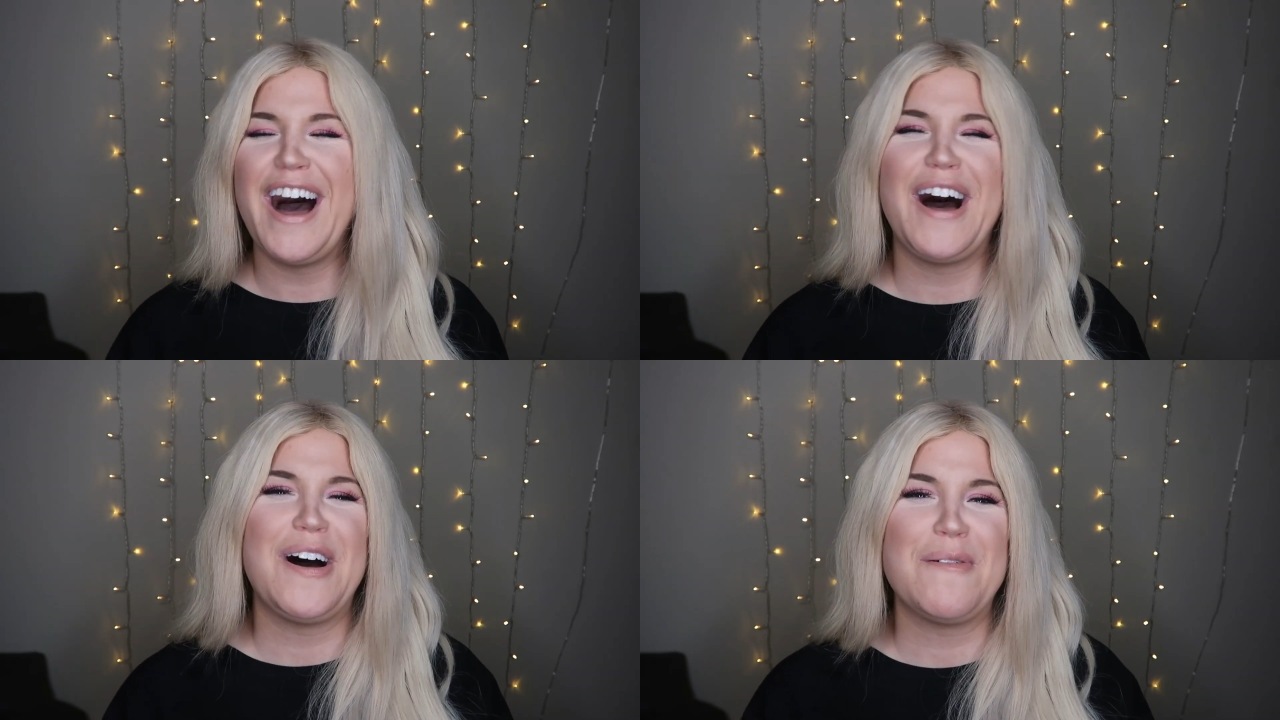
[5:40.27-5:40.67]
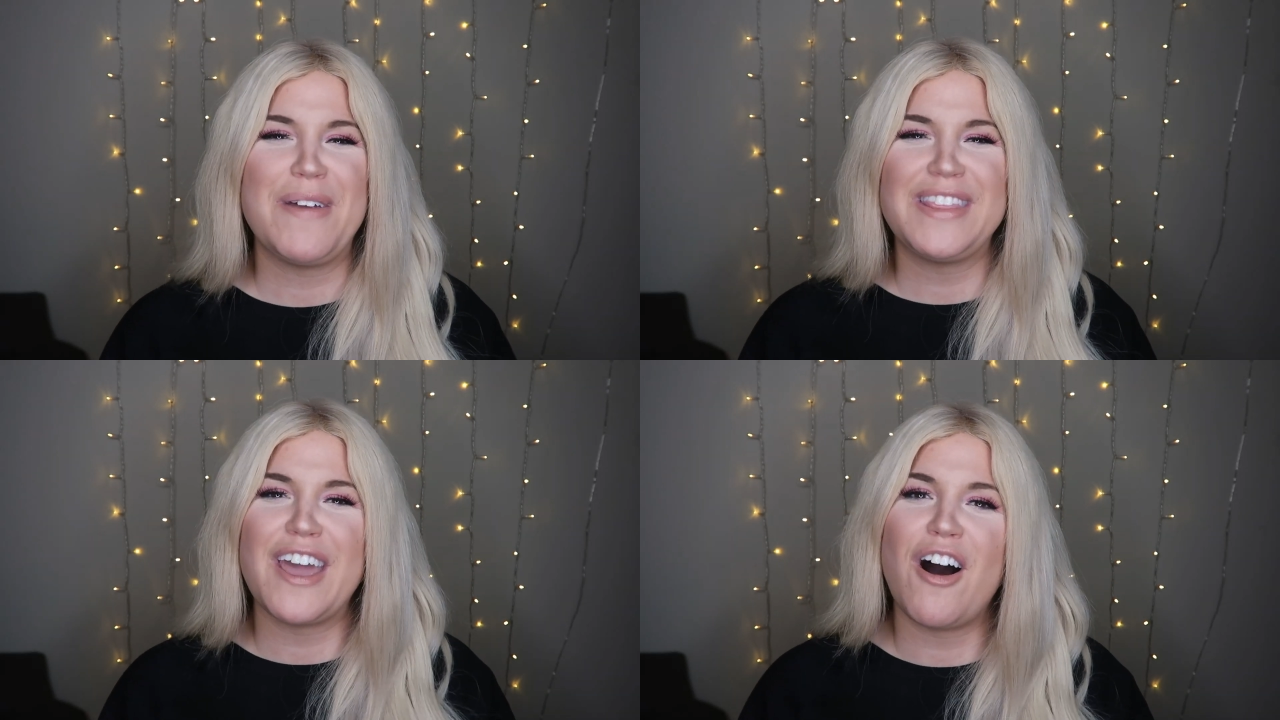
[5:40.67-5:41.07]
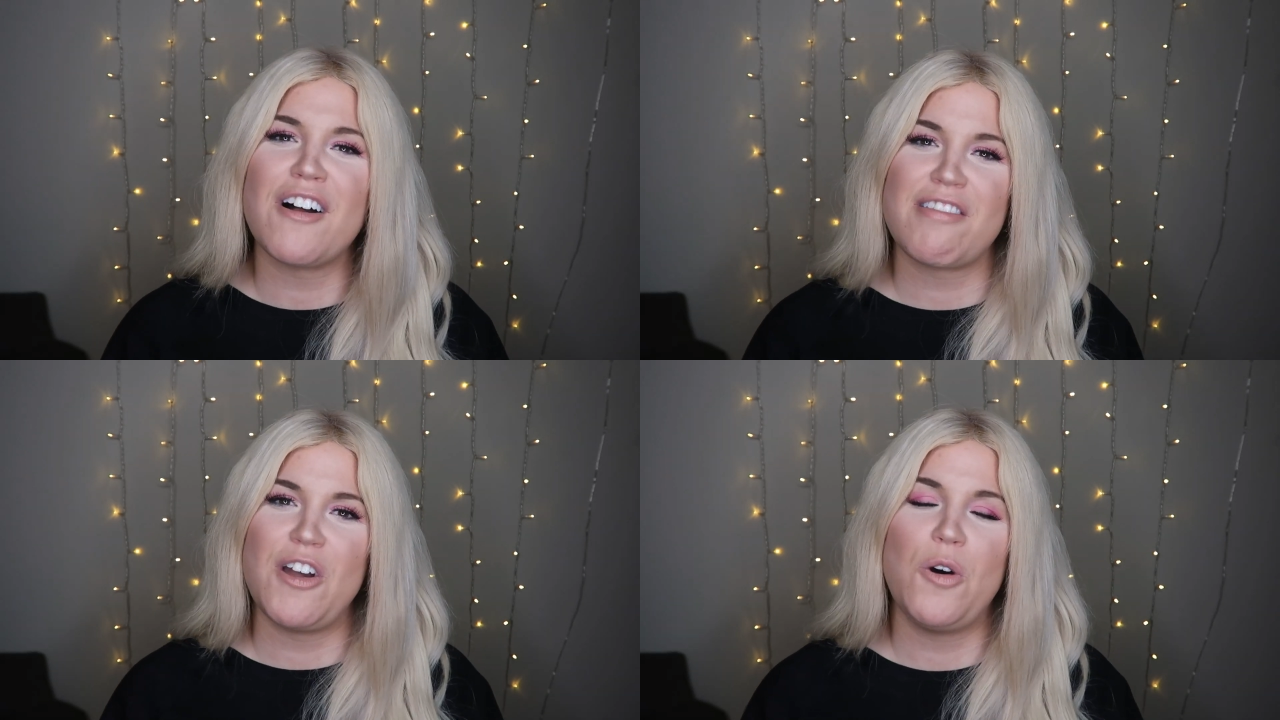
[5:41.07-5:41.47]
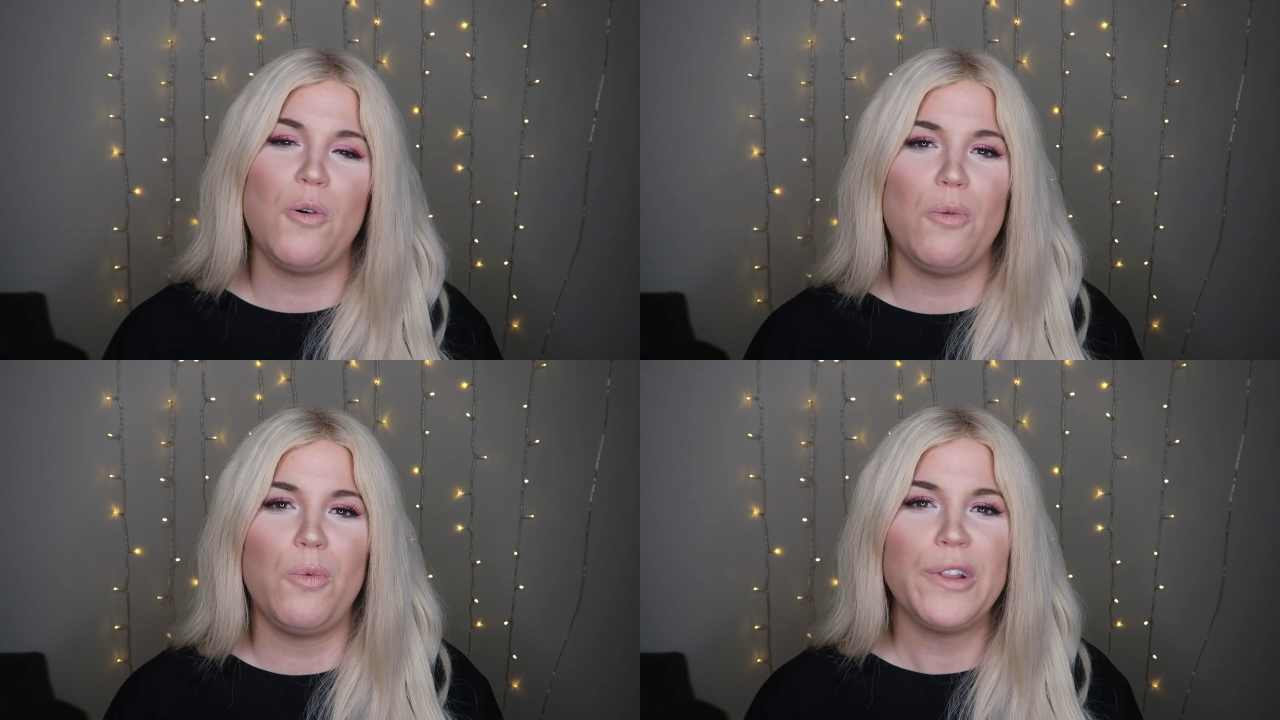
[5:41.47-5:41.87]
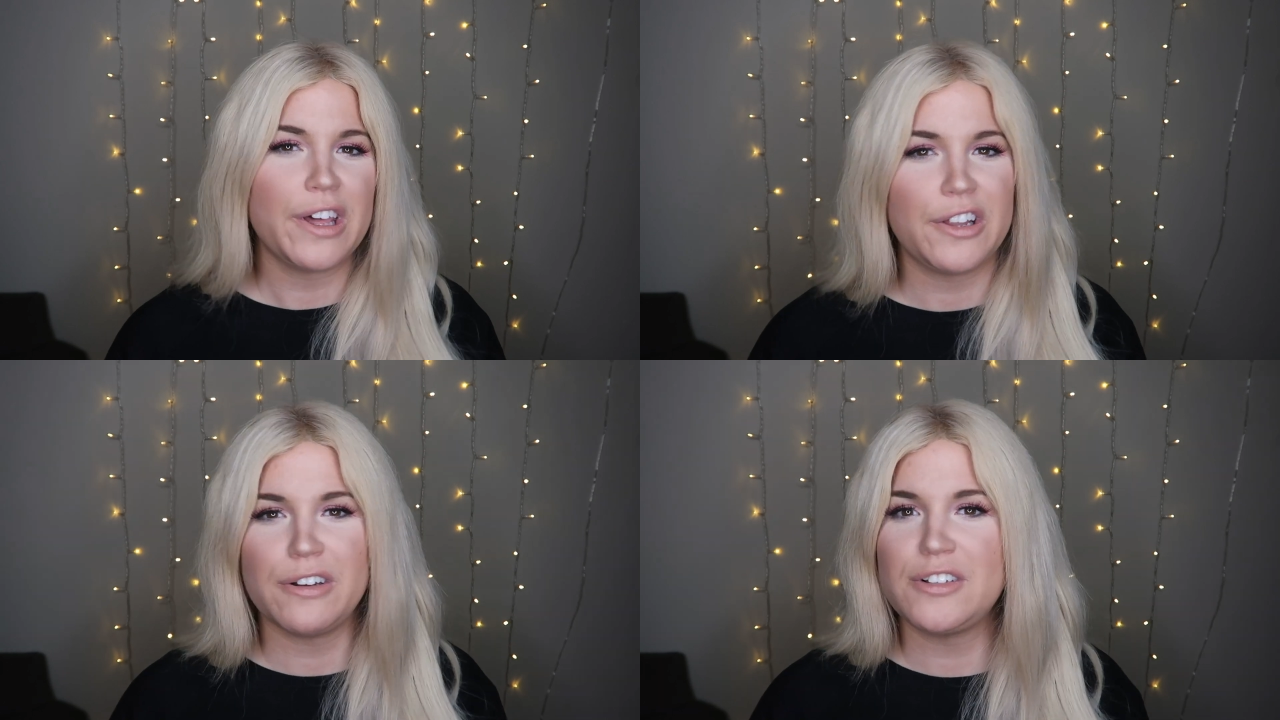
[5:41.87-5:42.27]
Um, they also will
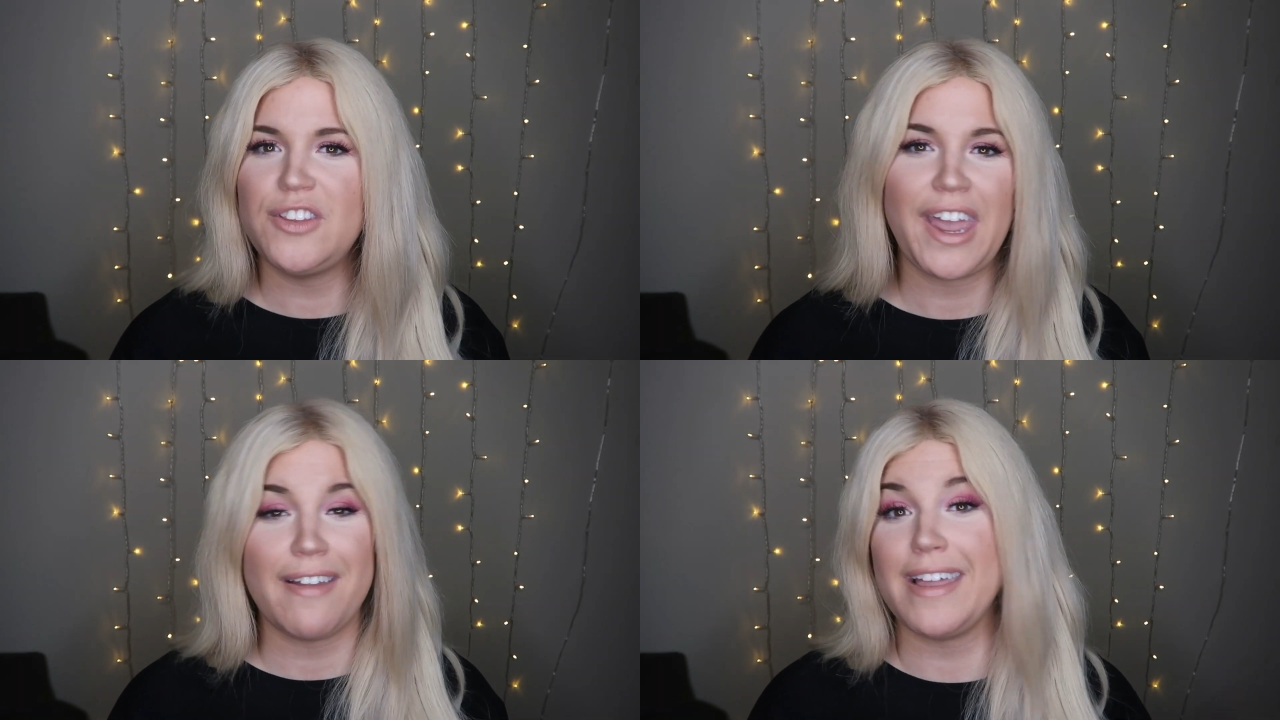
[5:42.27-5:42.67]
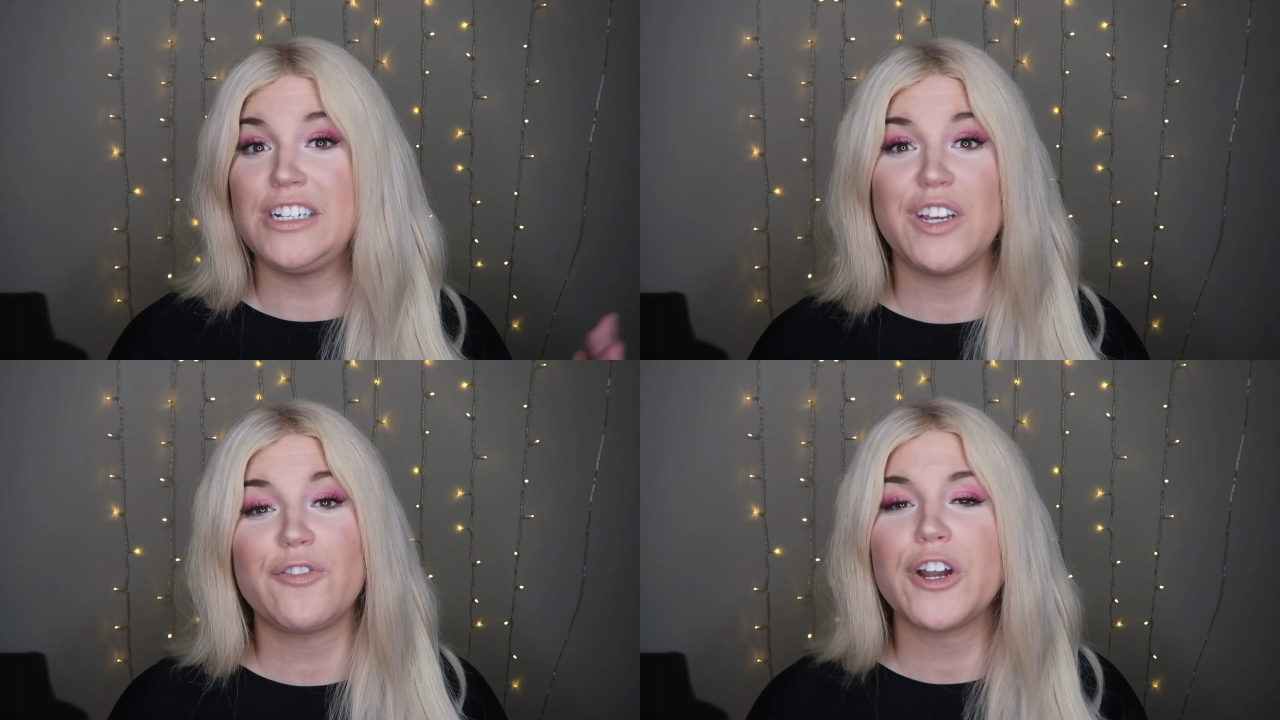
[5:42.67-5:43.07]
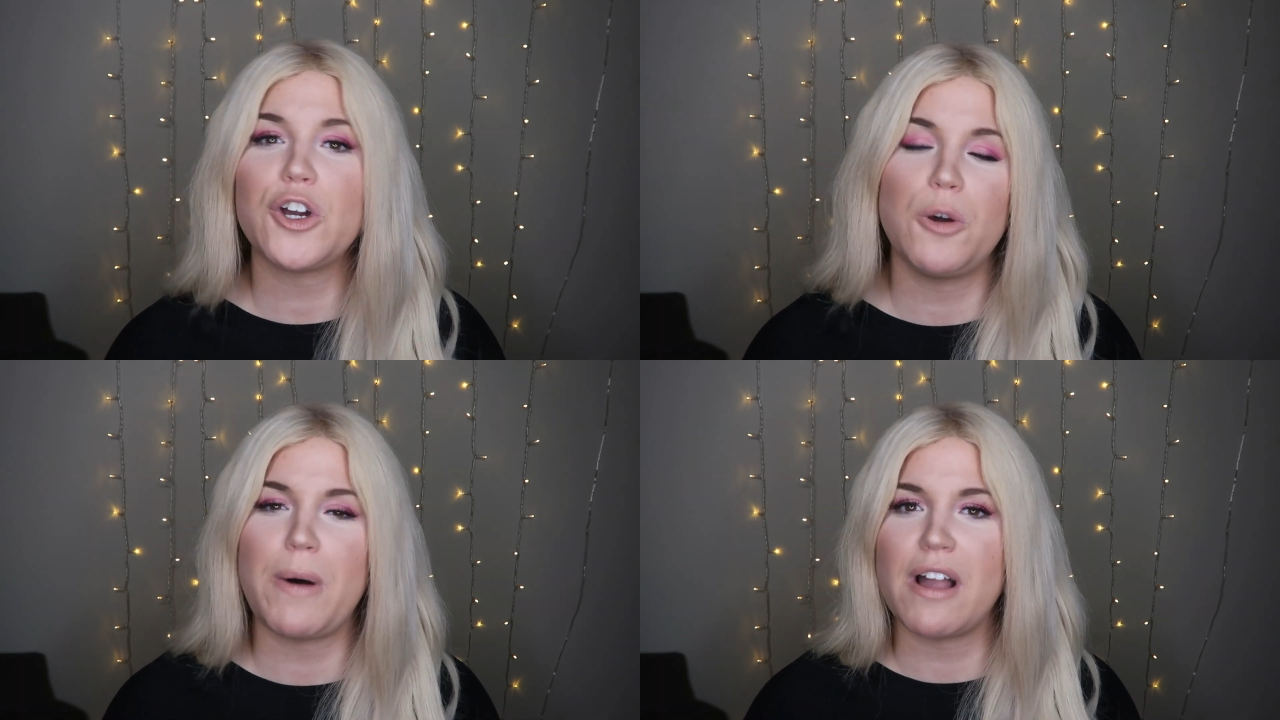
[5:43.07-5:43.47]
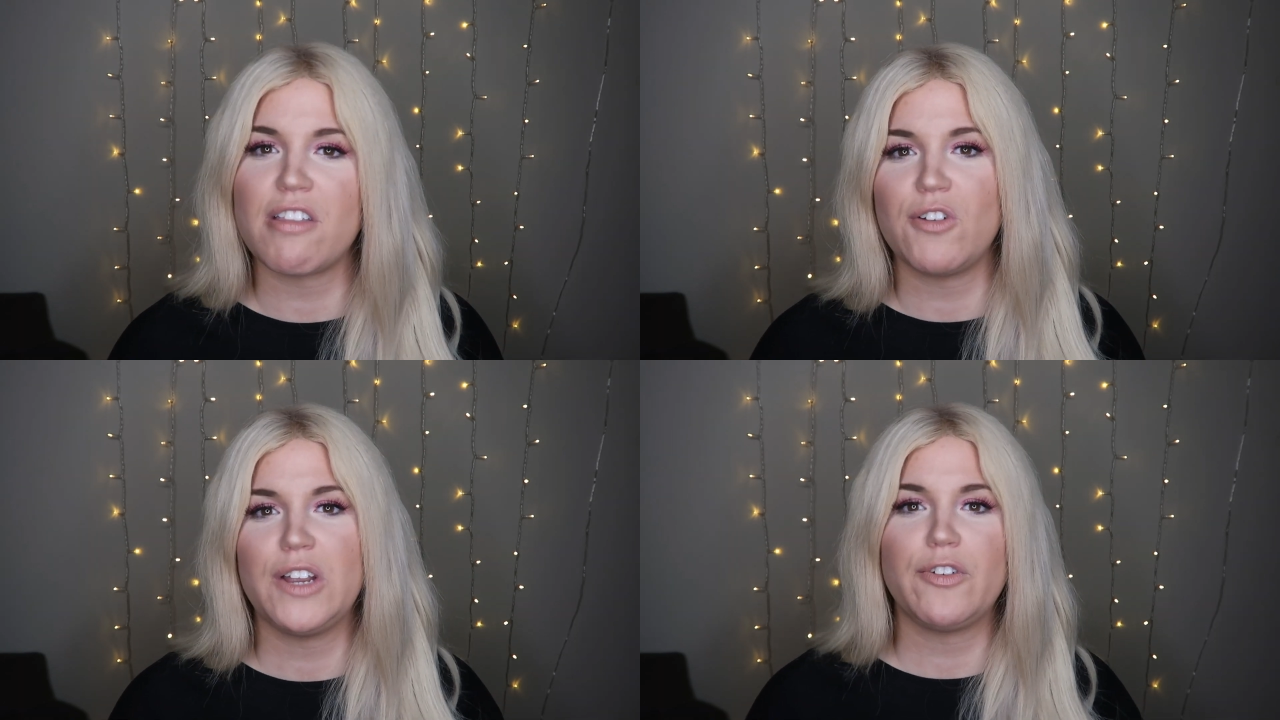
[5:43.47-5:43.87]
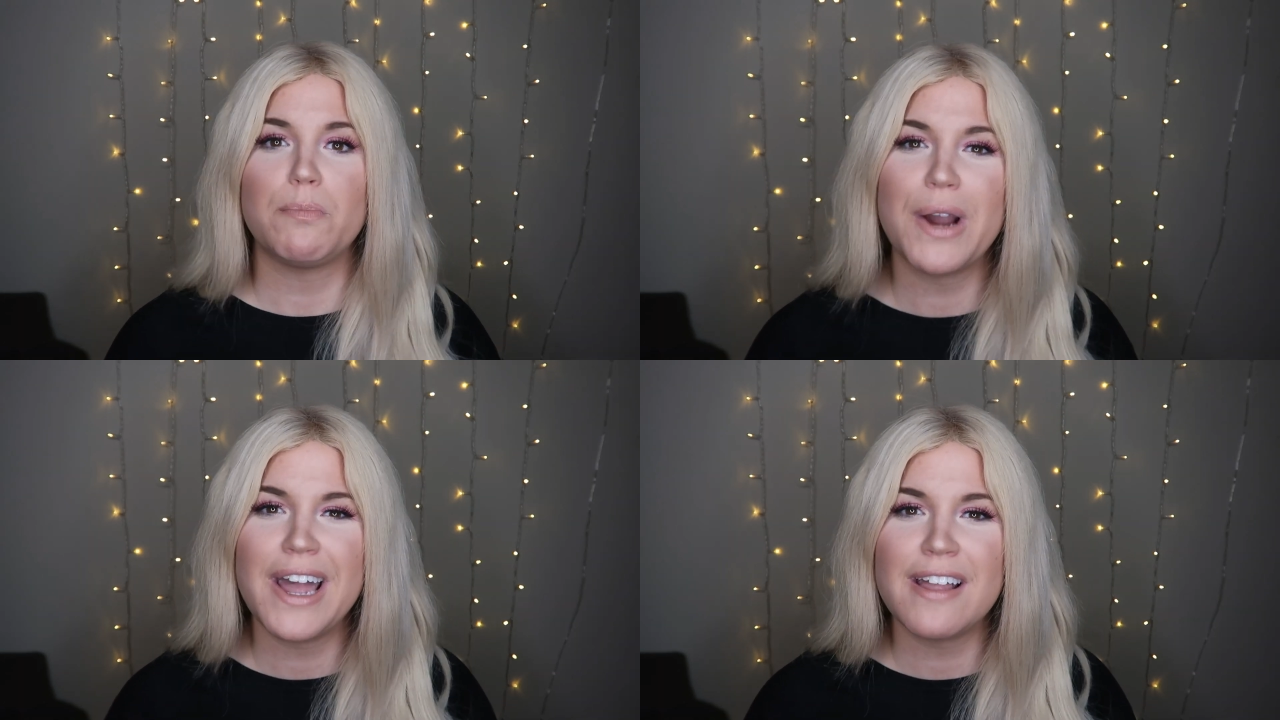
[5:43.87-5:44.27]
include, like I said, different coupons for
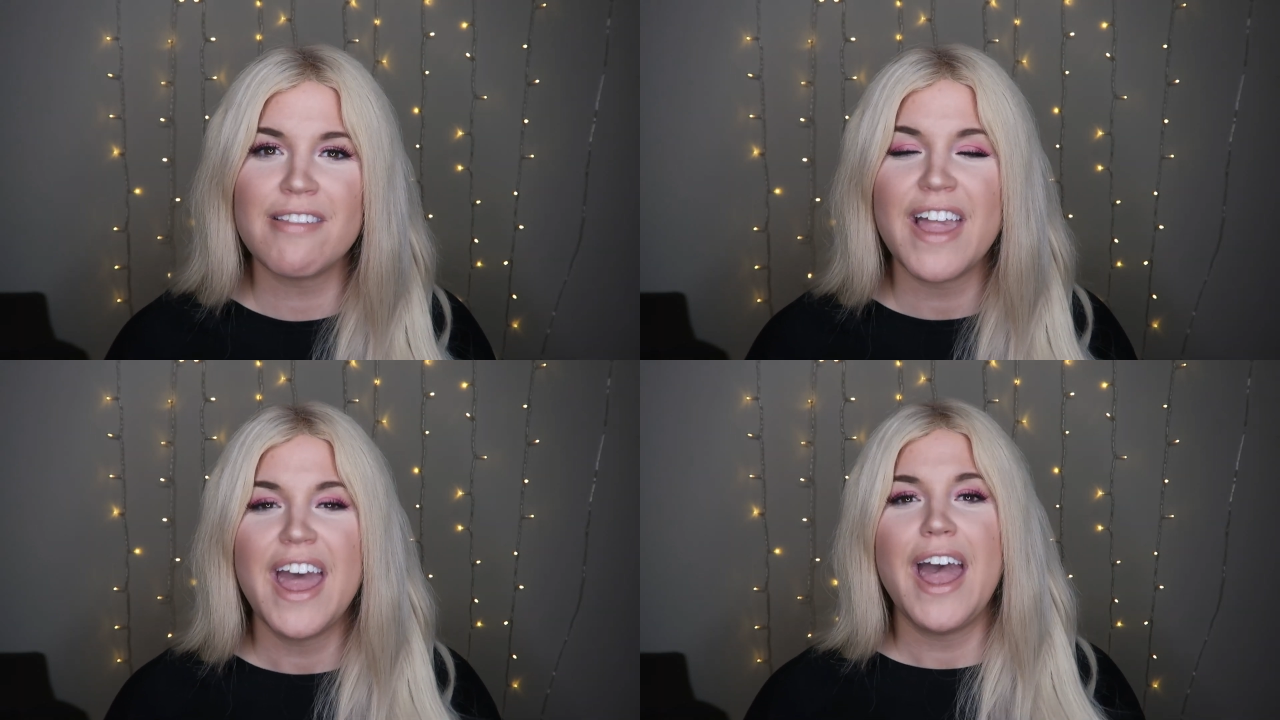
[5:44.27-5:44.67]
different brands.